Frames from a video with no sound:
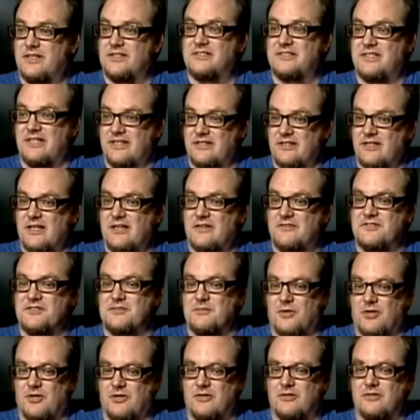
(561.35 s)
say a lot of
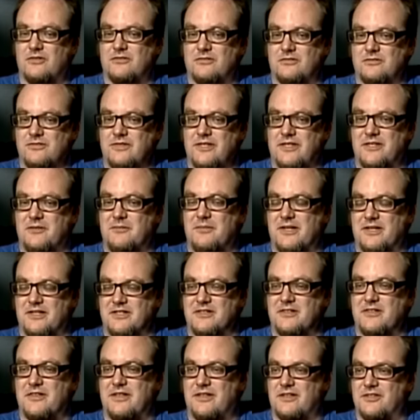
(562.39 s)
small independent
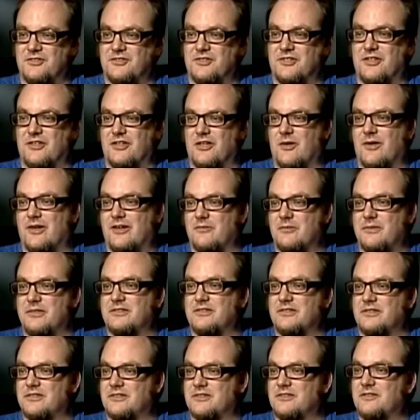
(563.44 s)
theaters are going to go out of
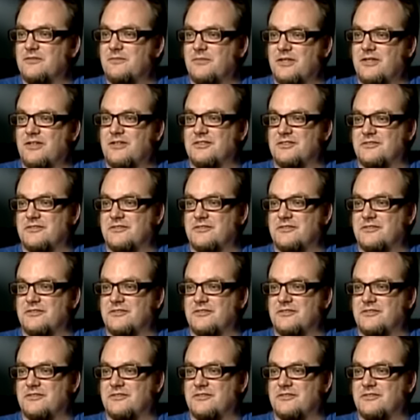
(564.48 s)
business because of